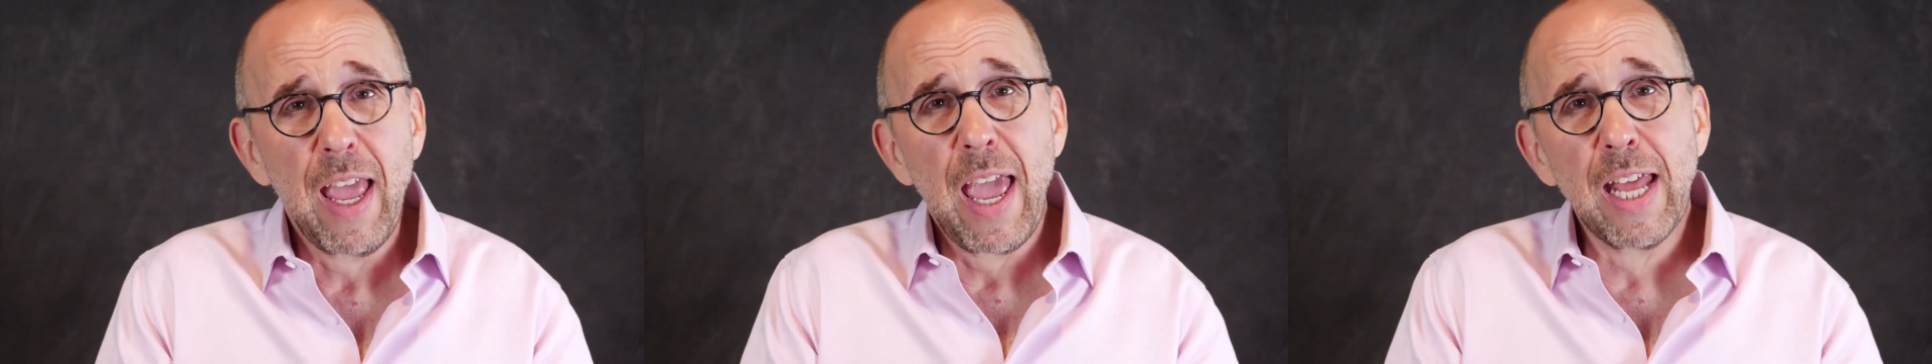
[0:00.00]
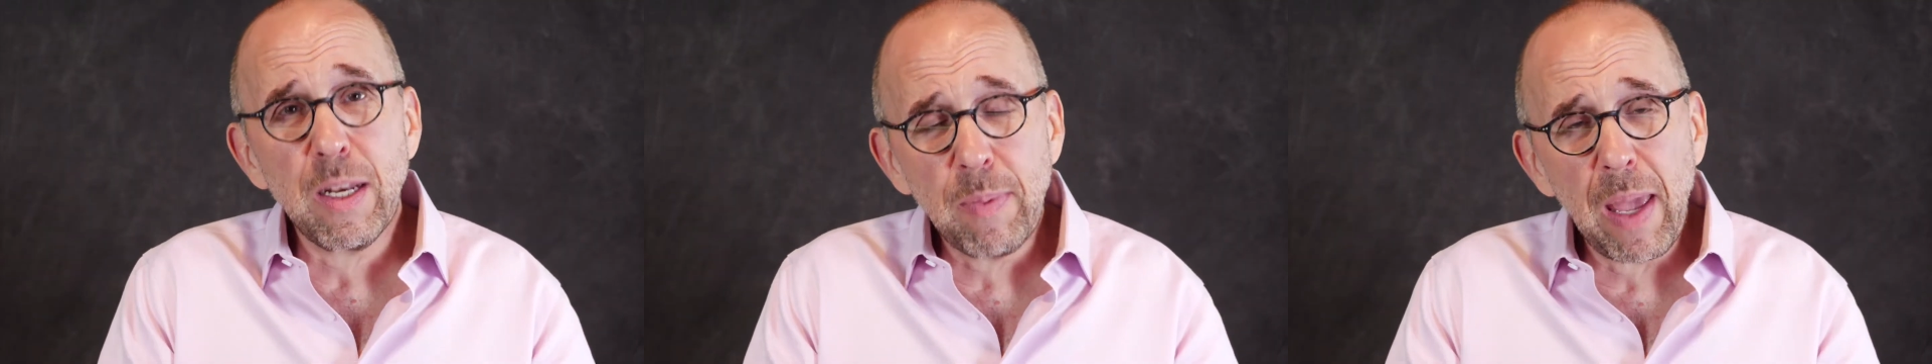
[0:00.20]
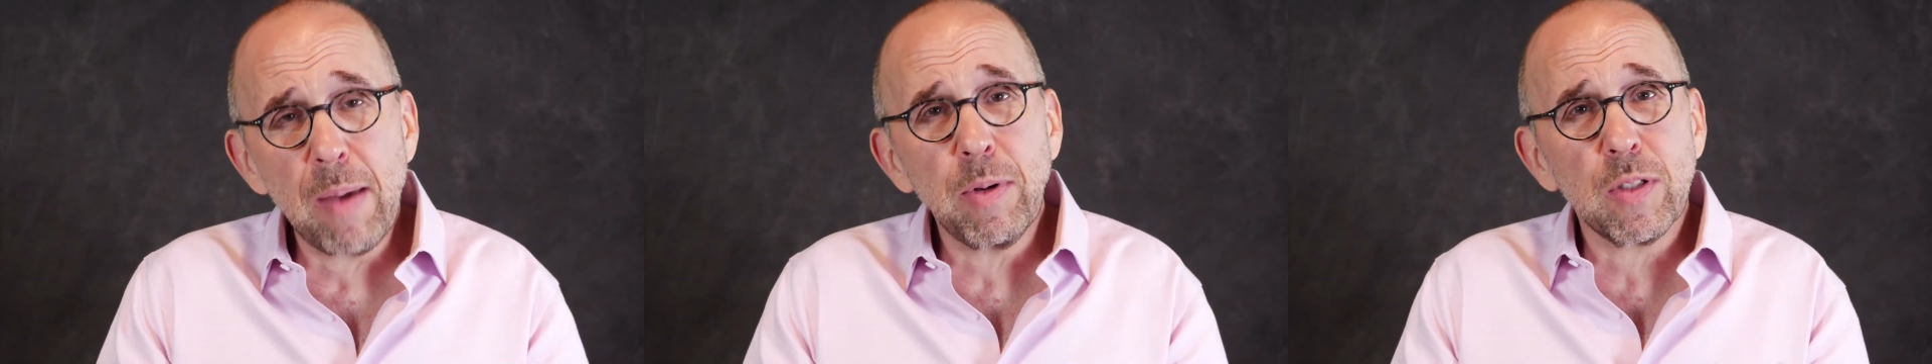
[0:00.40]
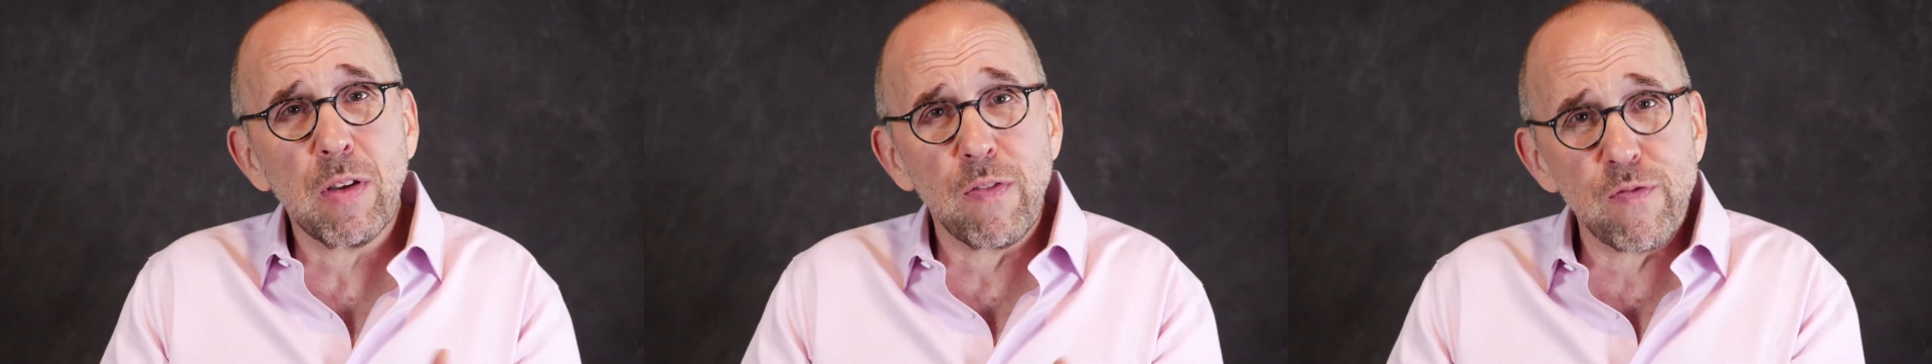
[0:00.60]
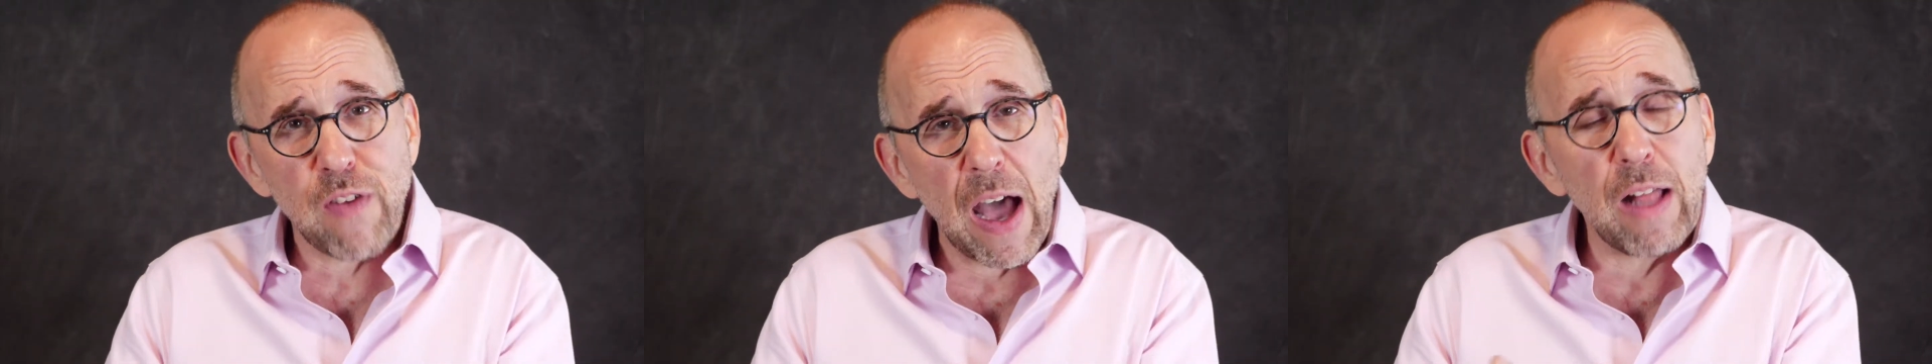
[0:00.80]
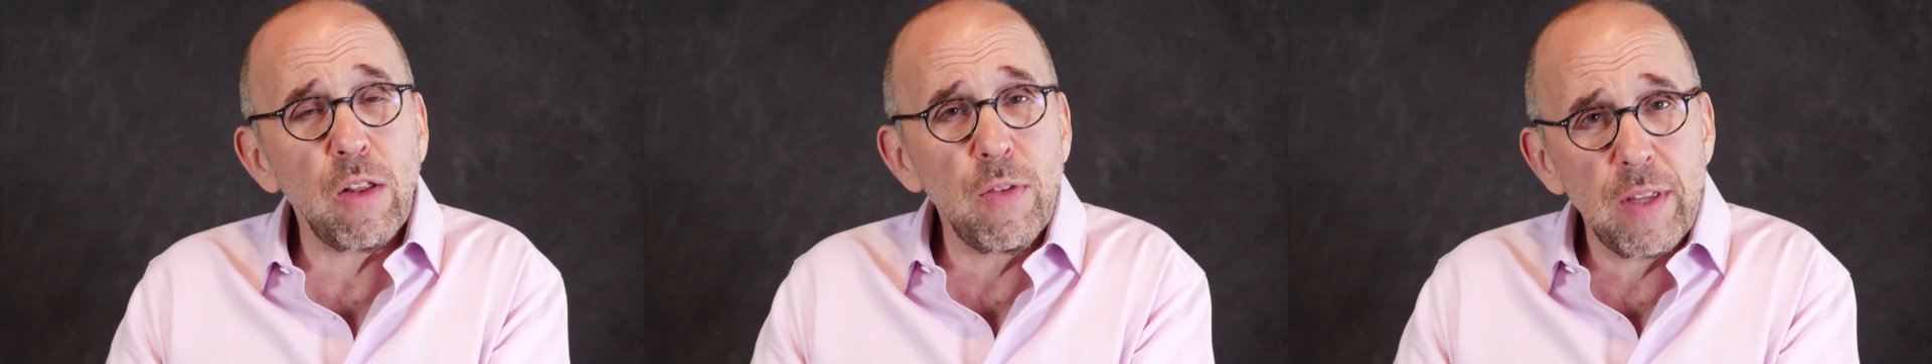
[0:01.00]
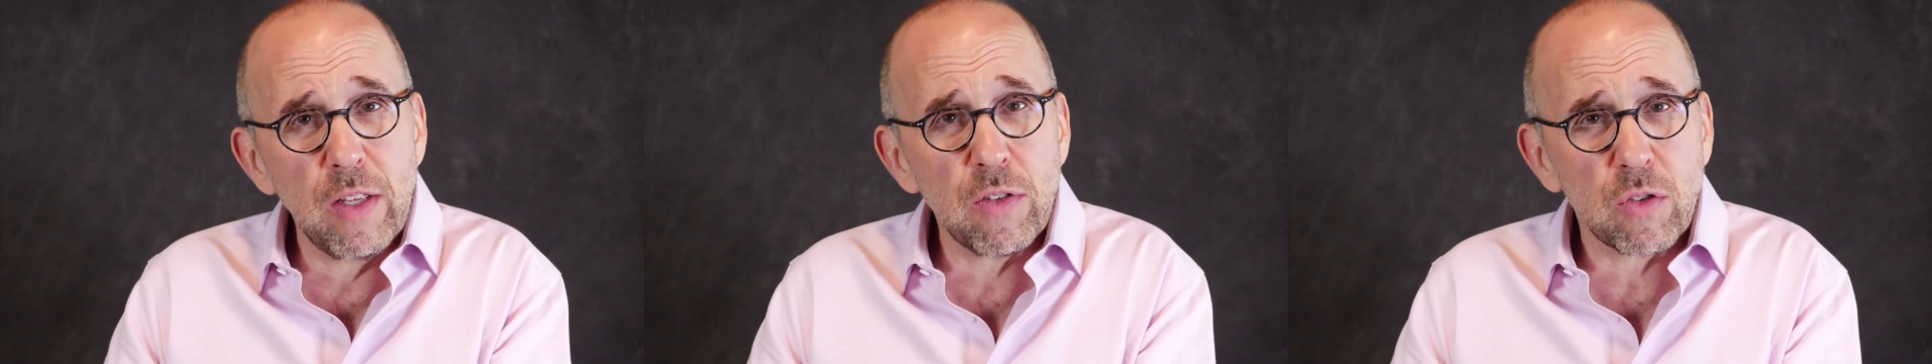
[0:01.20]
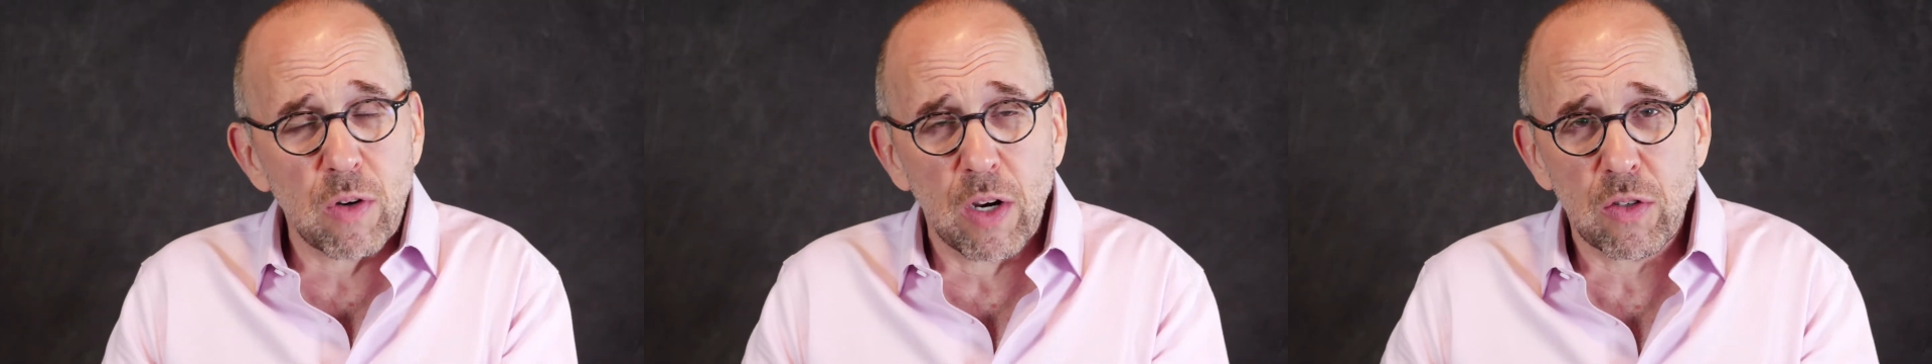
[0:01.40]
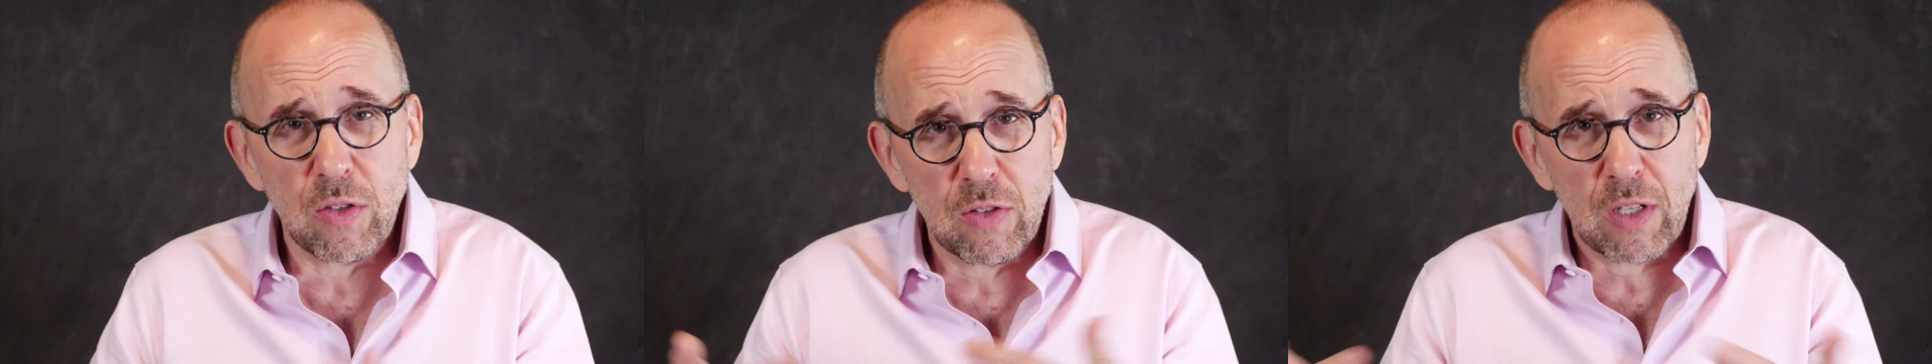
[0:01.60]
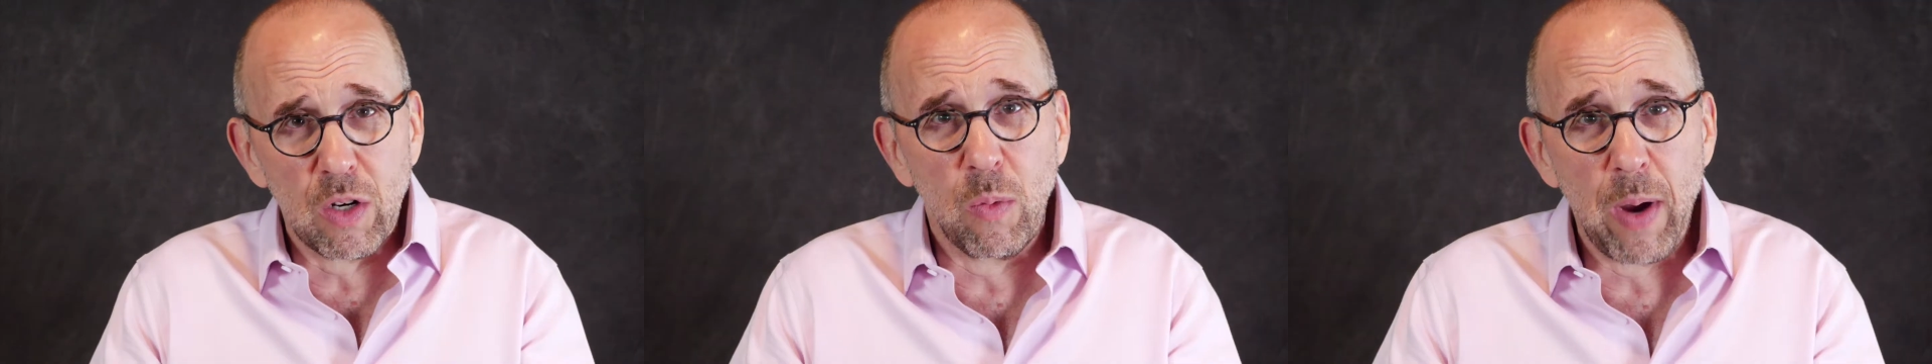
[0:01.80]
and to be able to follow the
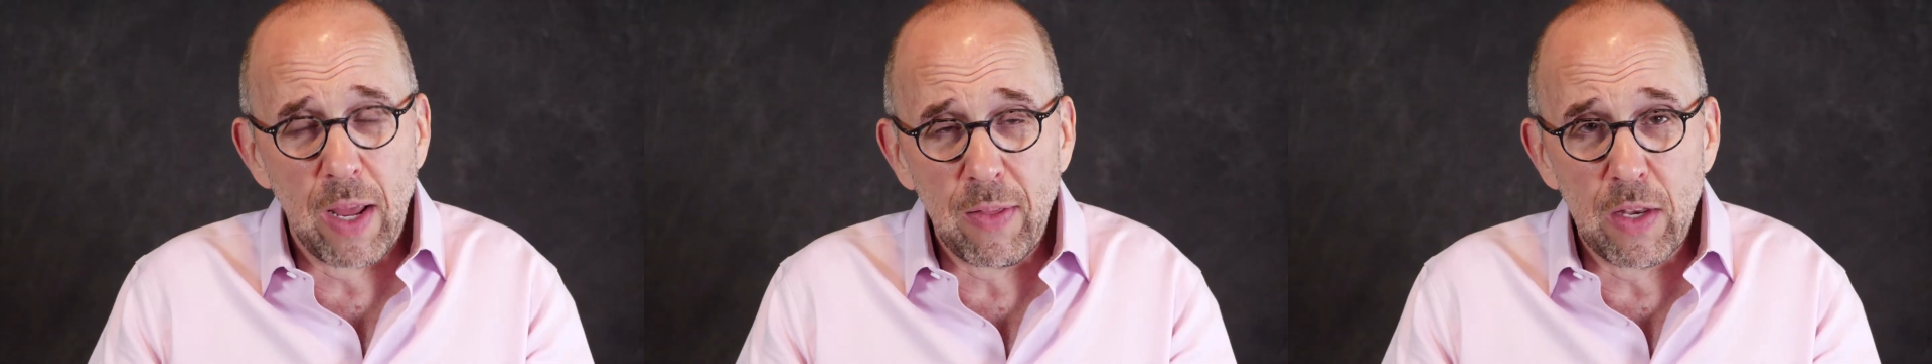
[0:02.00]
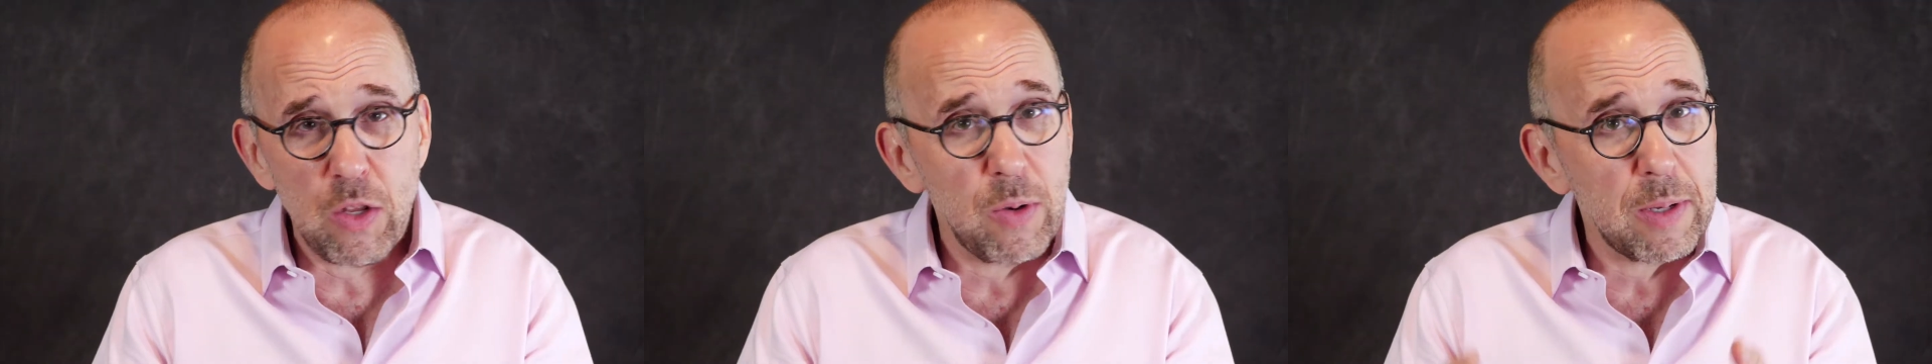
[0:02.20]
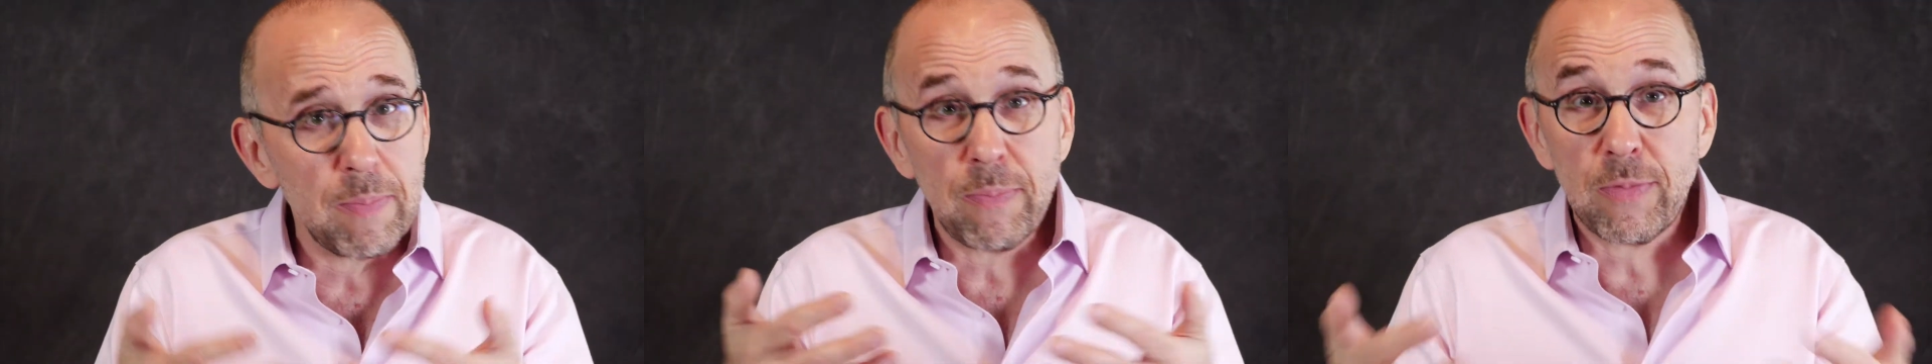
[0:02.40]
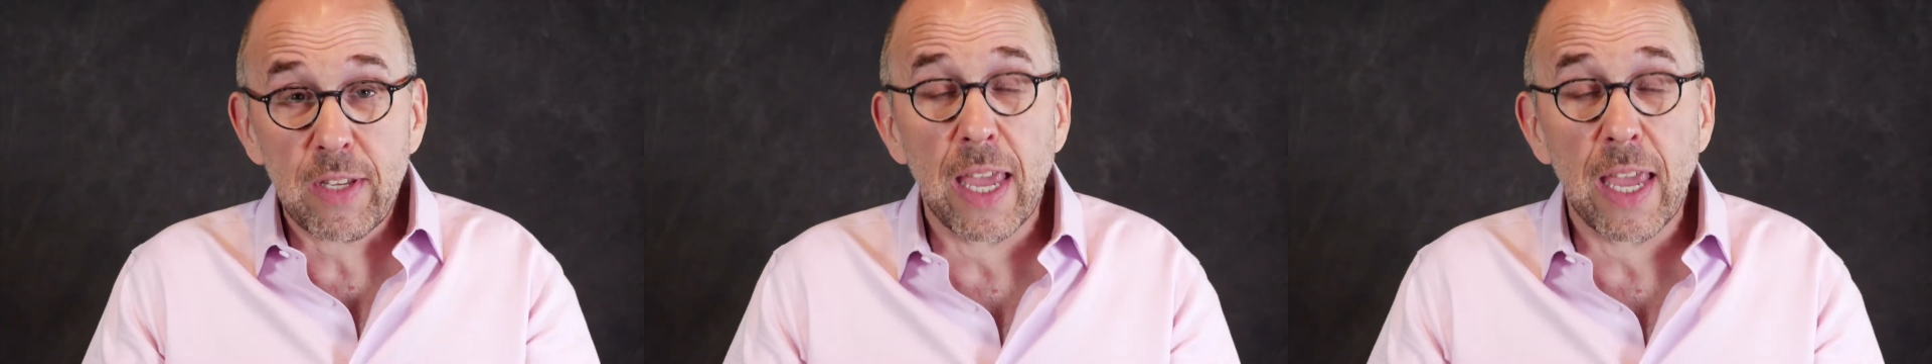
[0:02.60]
instructions in a way that you can